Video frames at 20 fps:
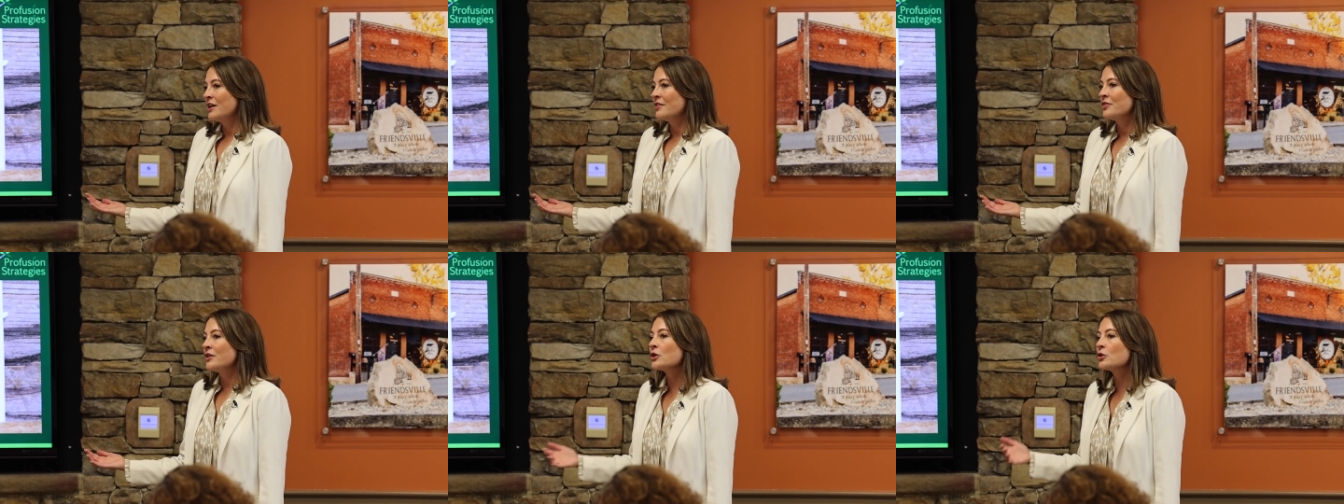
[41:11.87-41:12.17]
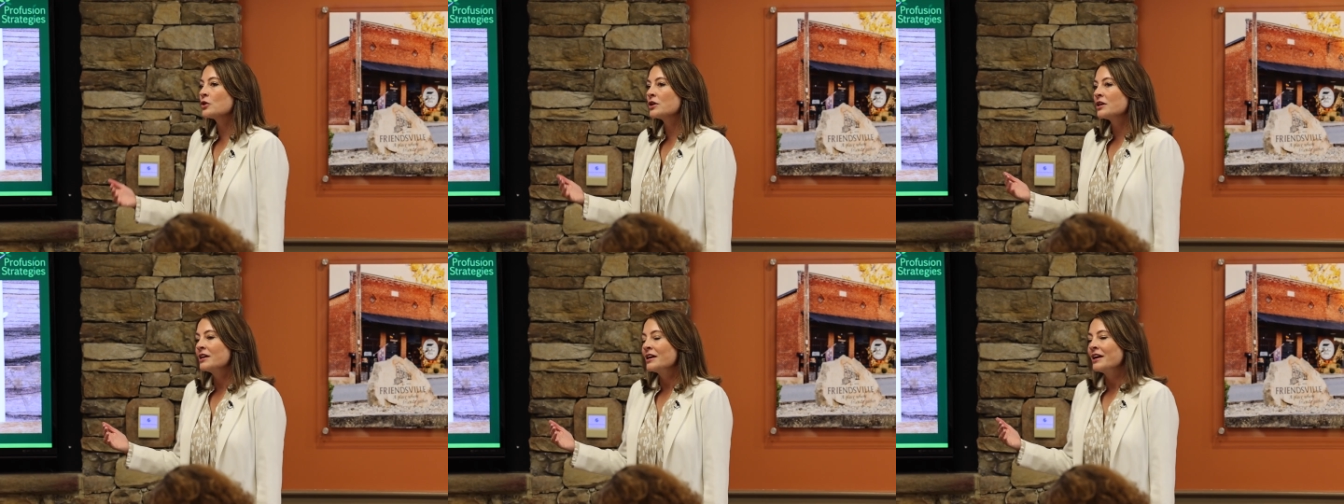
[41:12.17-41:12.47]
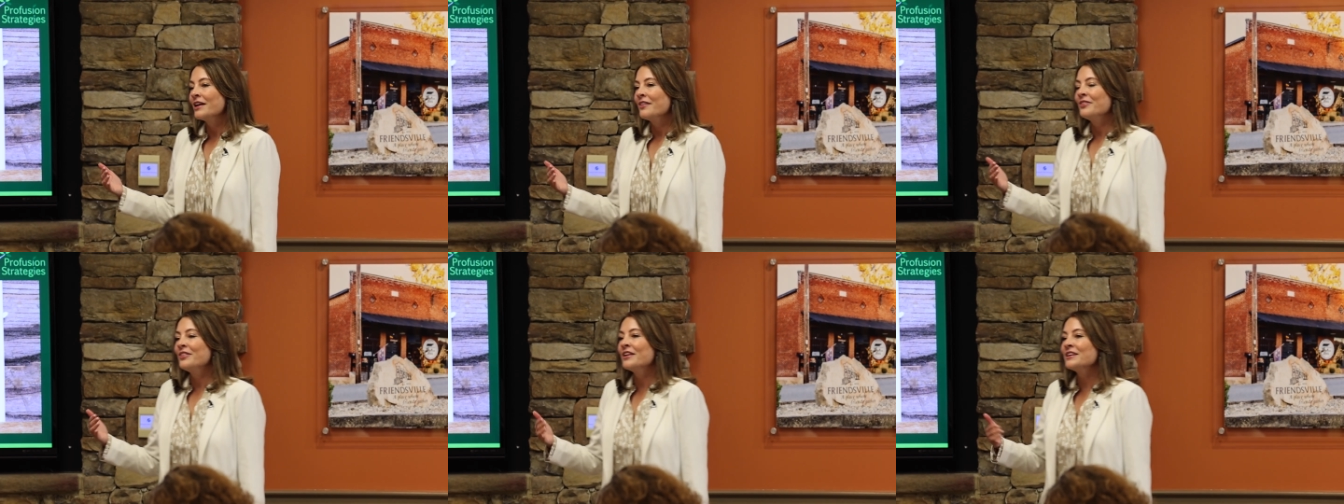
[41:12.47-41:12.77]
there
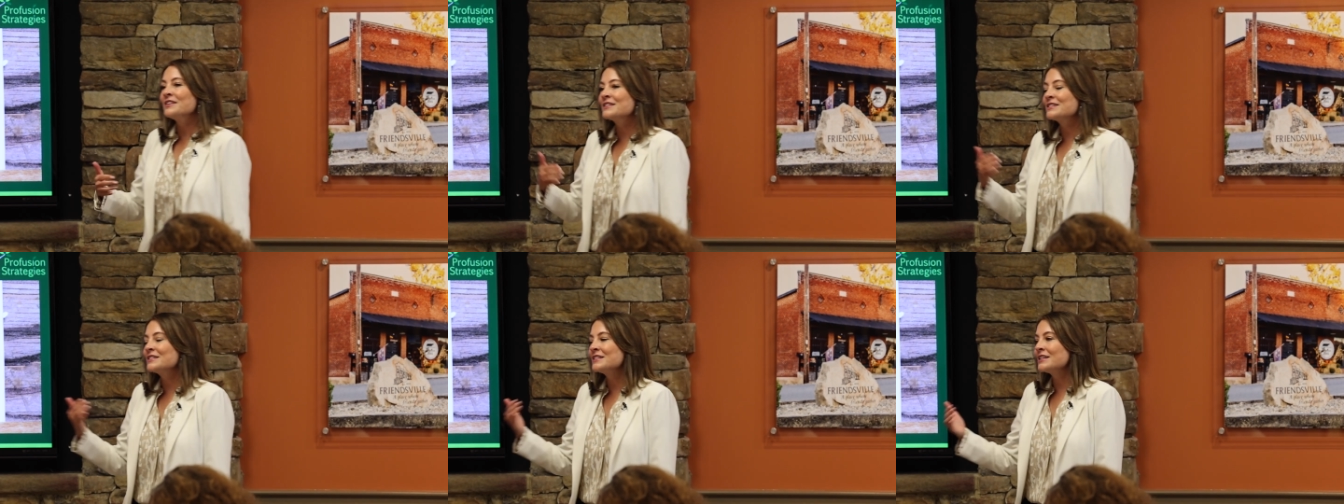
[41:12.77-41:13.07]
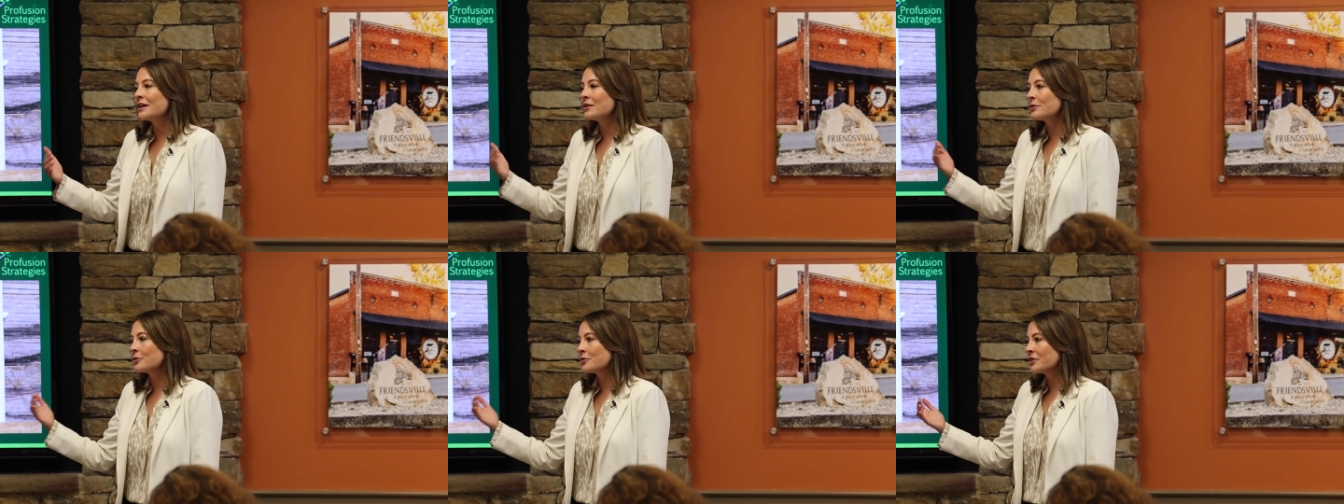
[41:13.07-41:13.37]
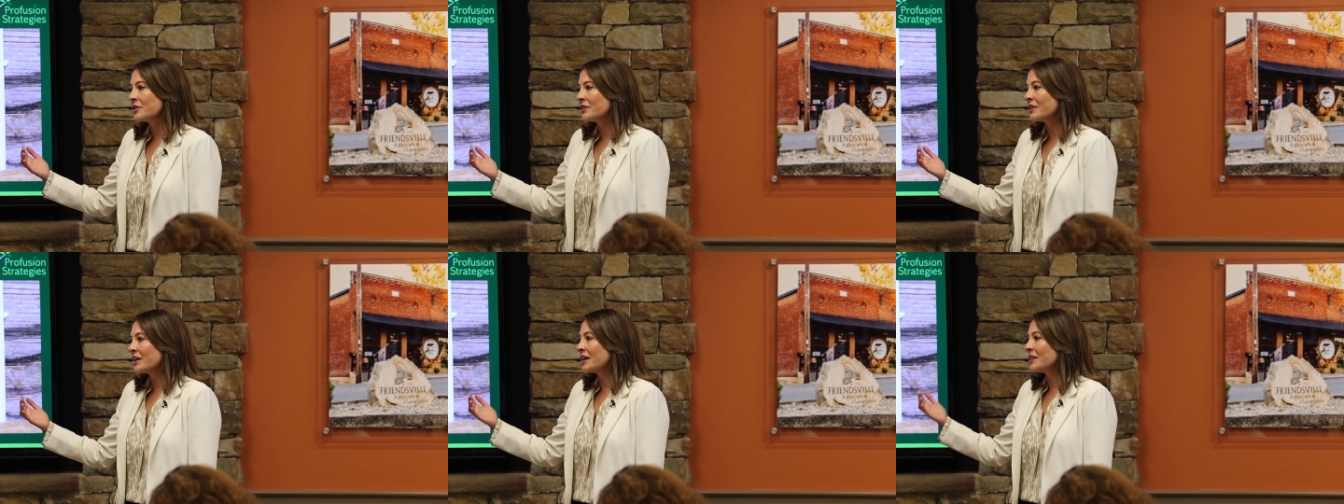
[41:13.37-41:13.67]
this is the other
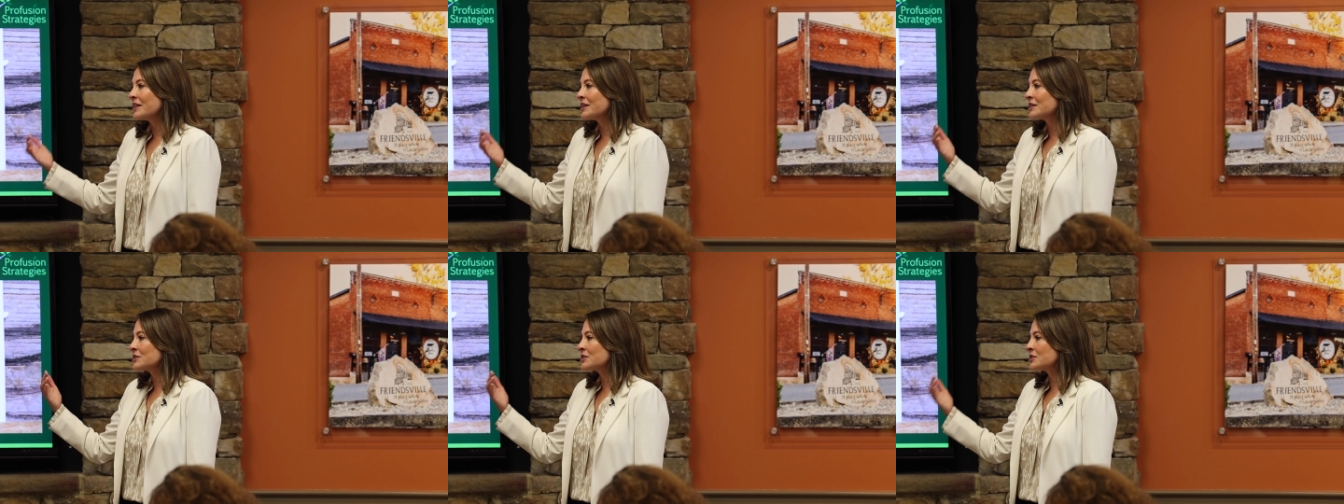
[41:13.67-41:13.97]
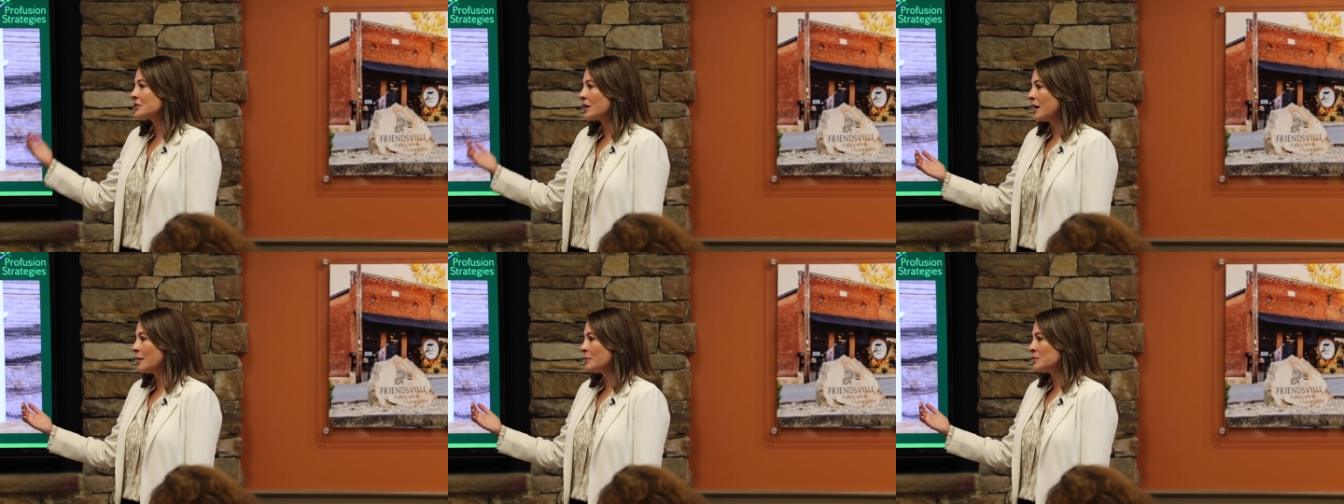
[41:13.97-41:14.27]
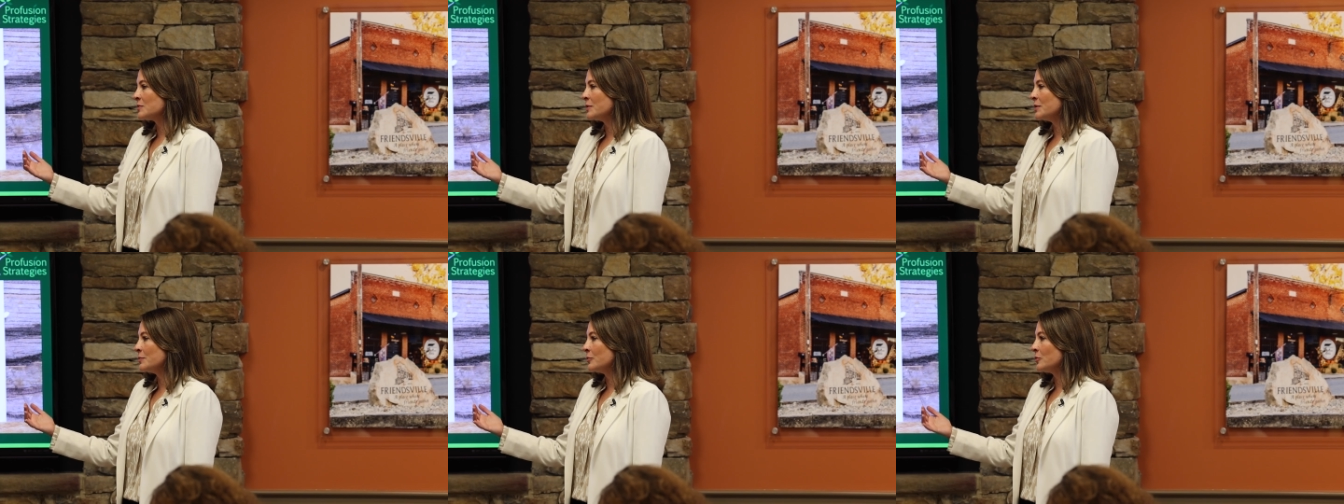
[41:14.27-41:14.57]
thing that I think
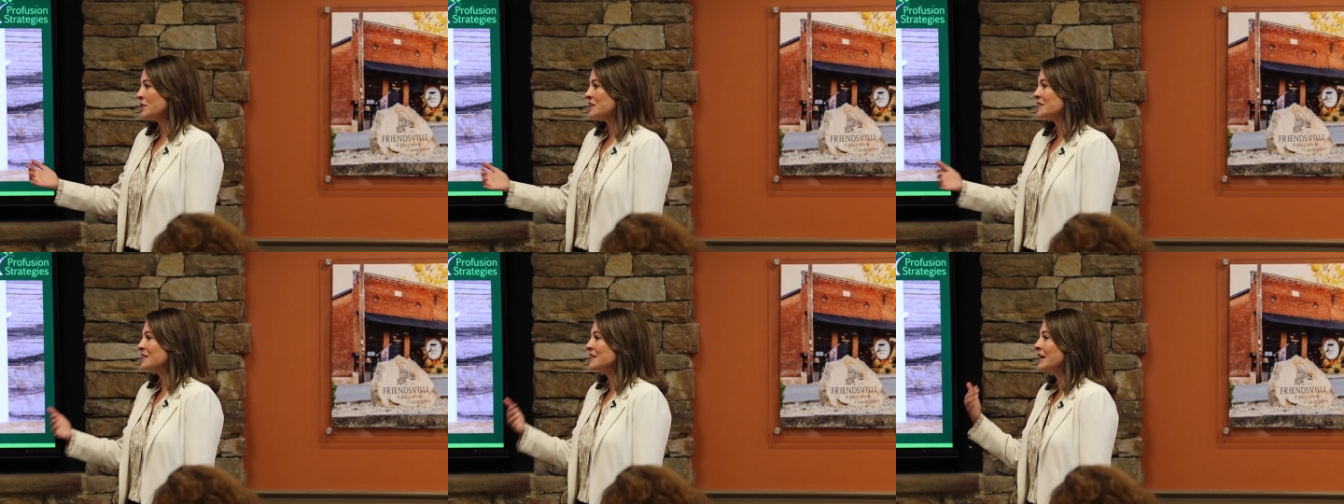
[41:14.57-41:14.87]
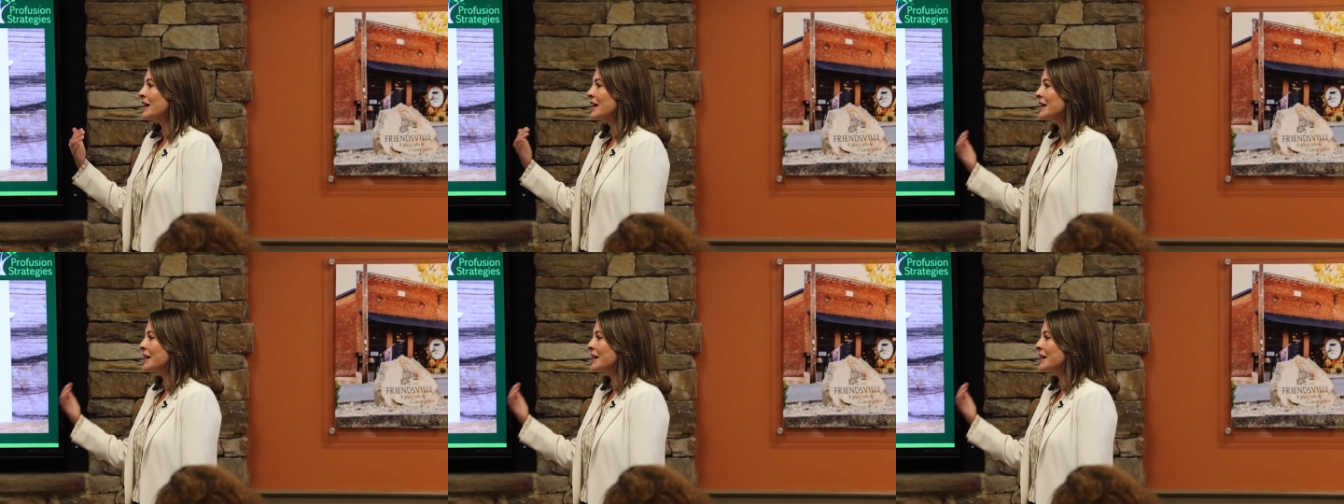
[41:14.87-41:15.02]
stops people is the